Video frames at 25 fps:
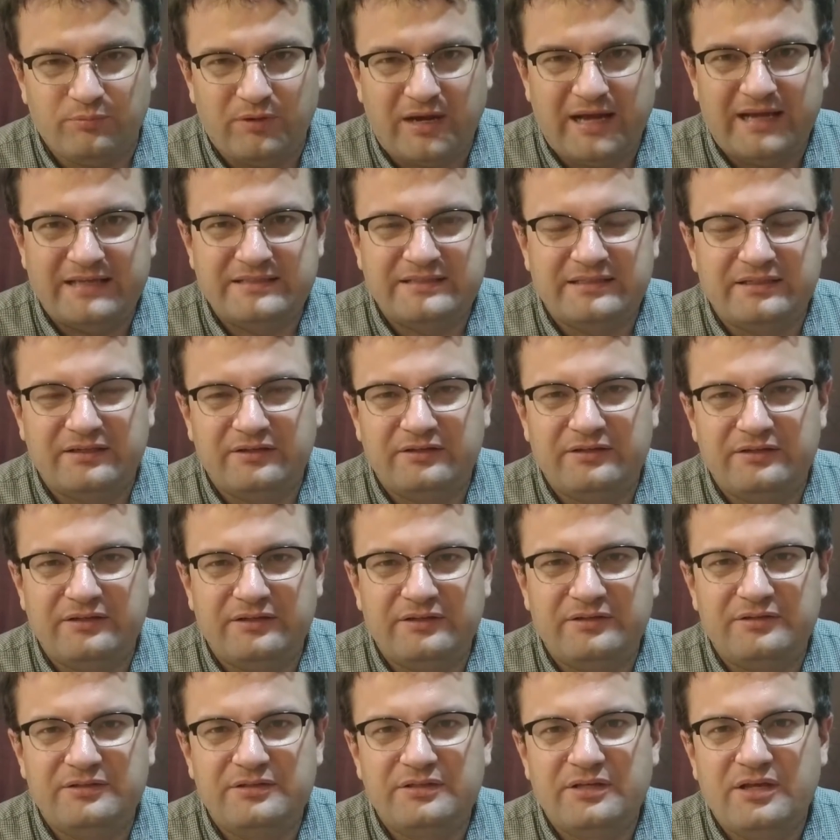Why is it good
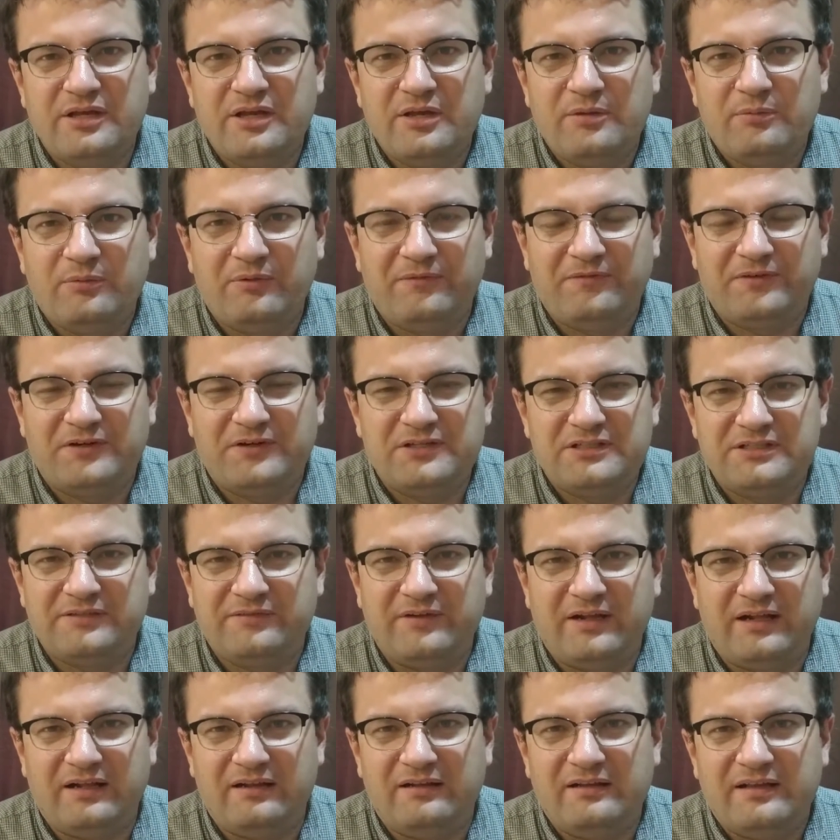news? Well, first
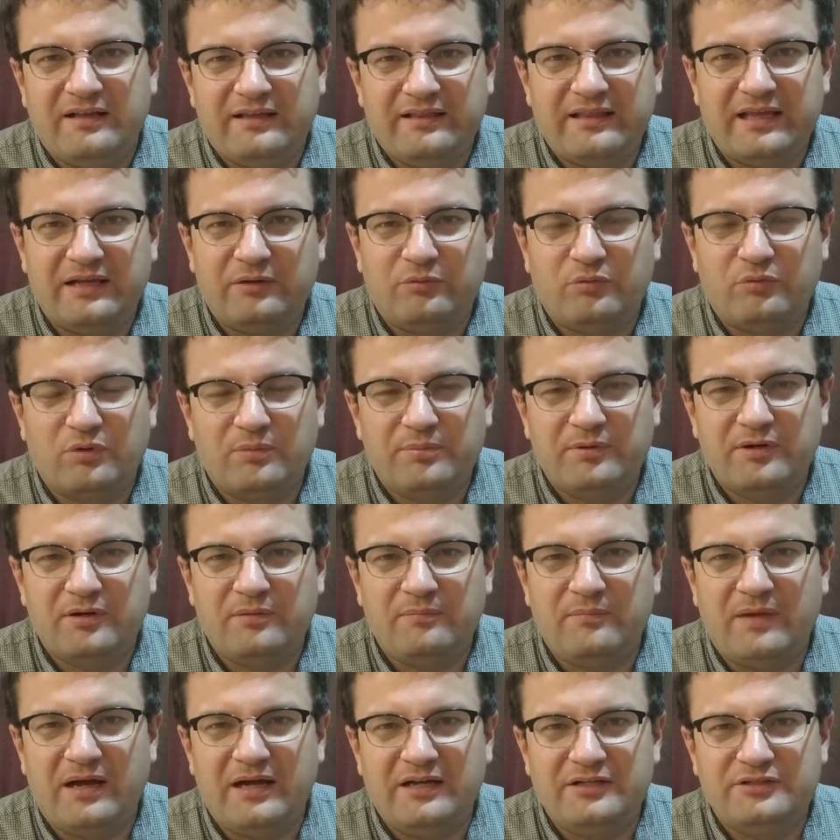of all, that
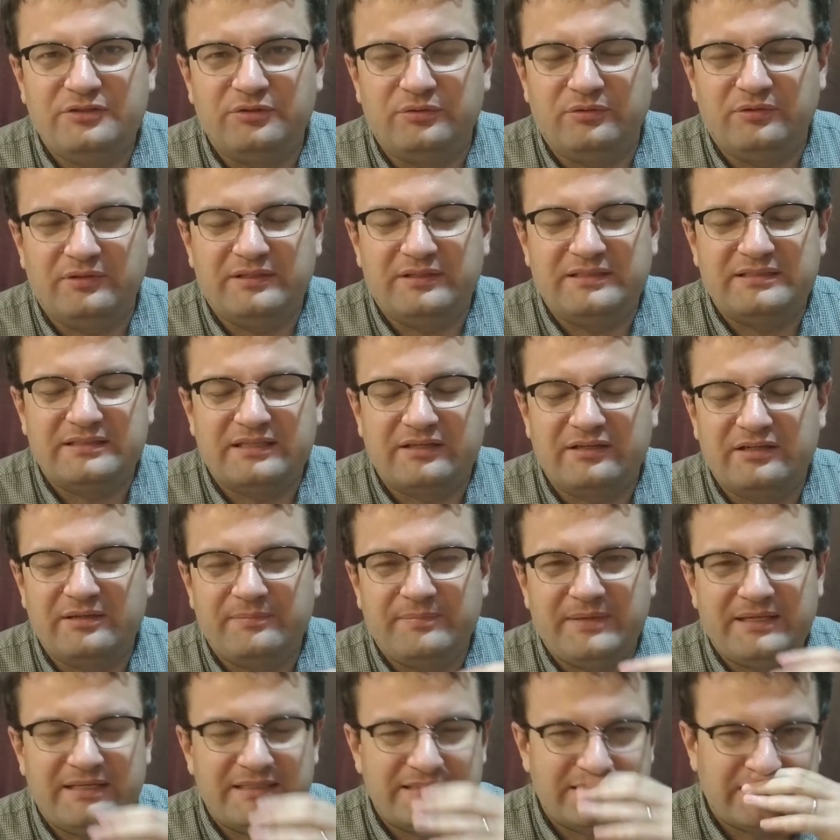orbital module is going
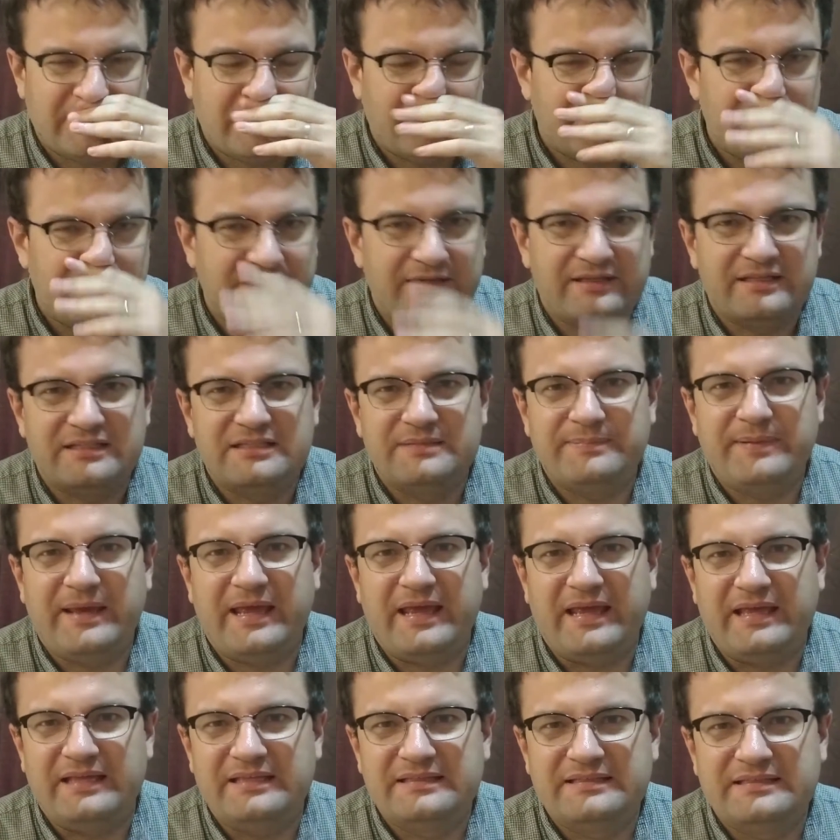to be discarded in
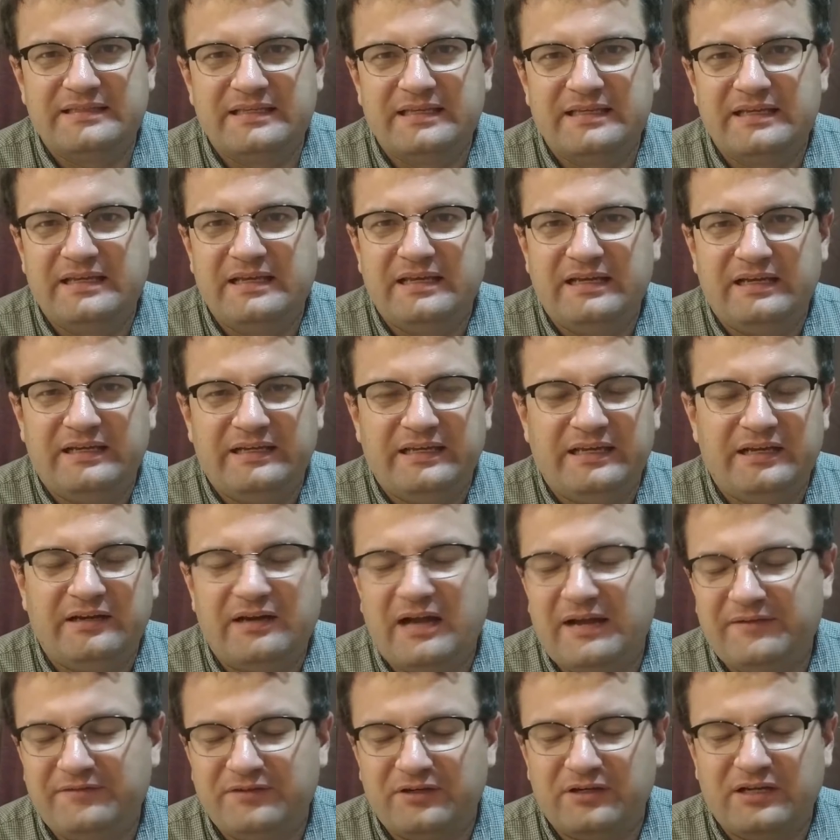space.
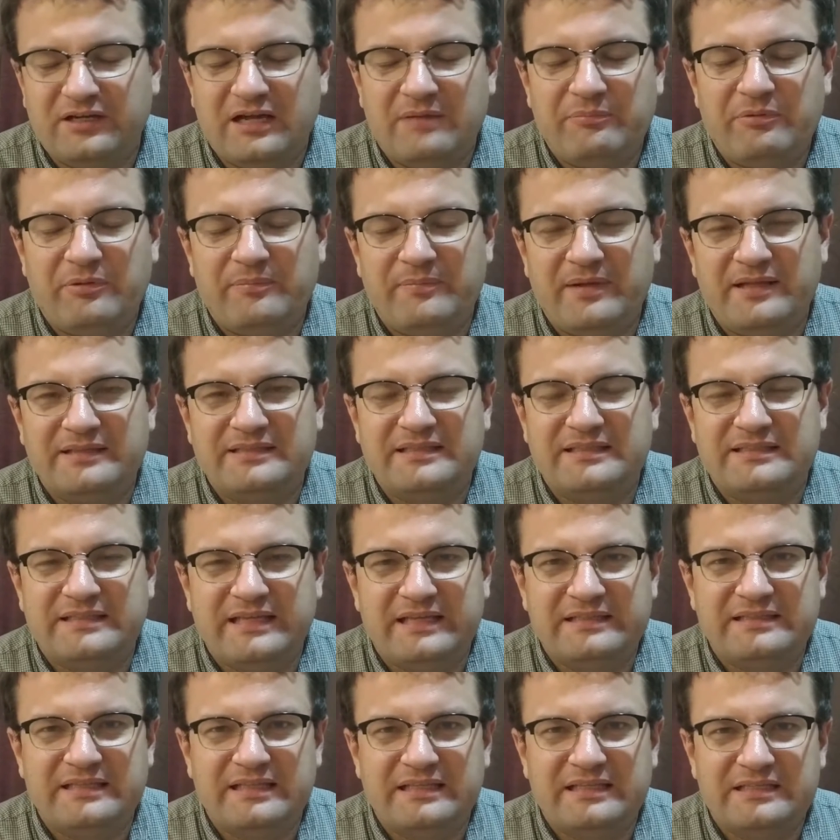Here, after a couple months, it
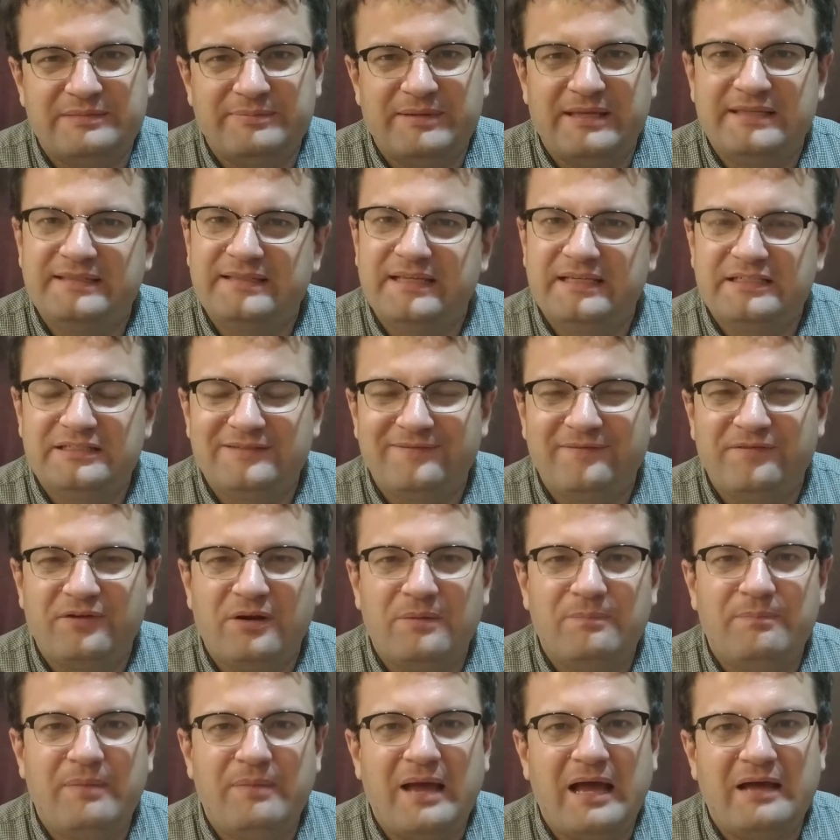stays on the space station
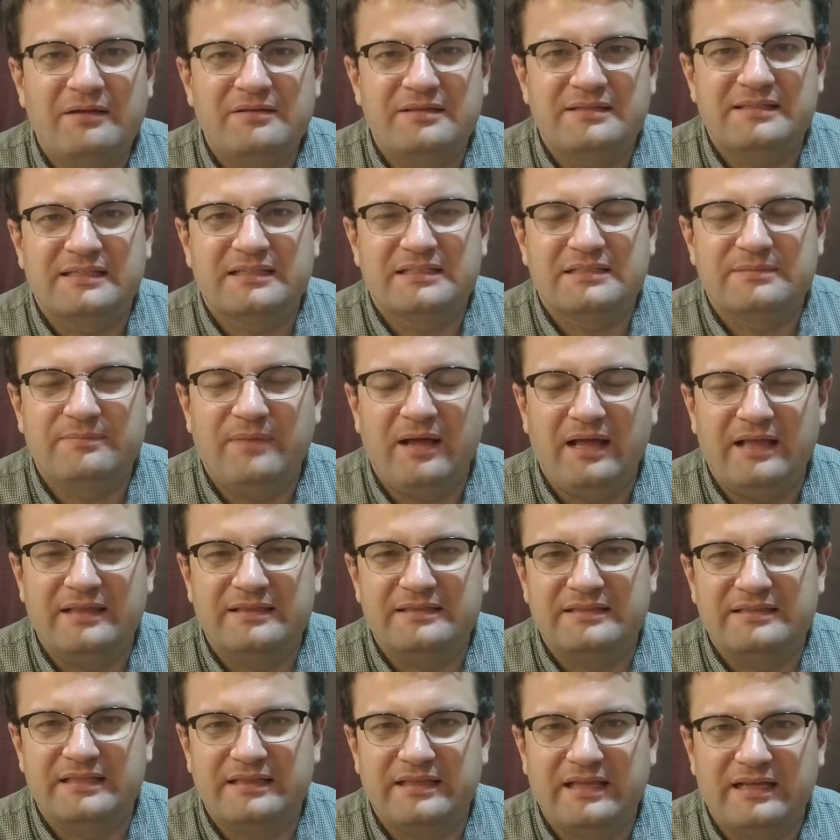for about six
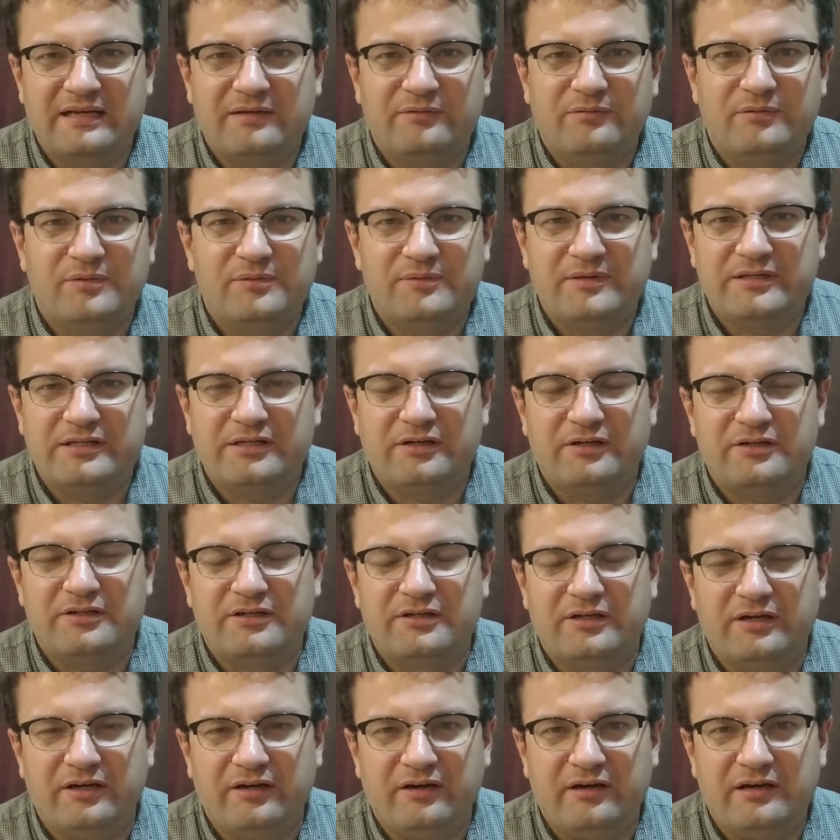months, and then it will
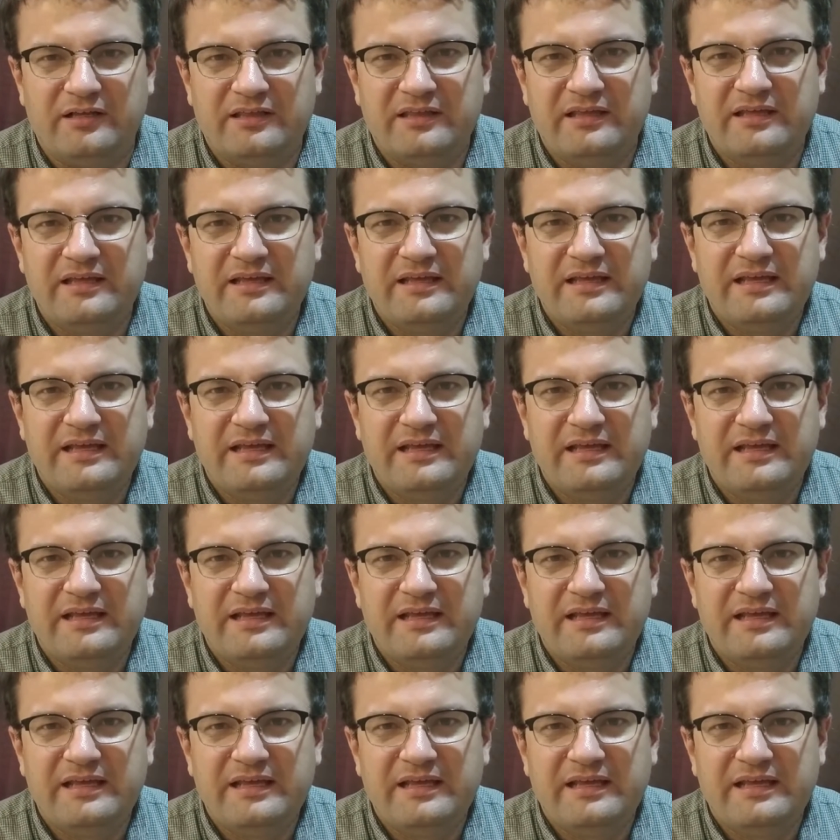return to Earth.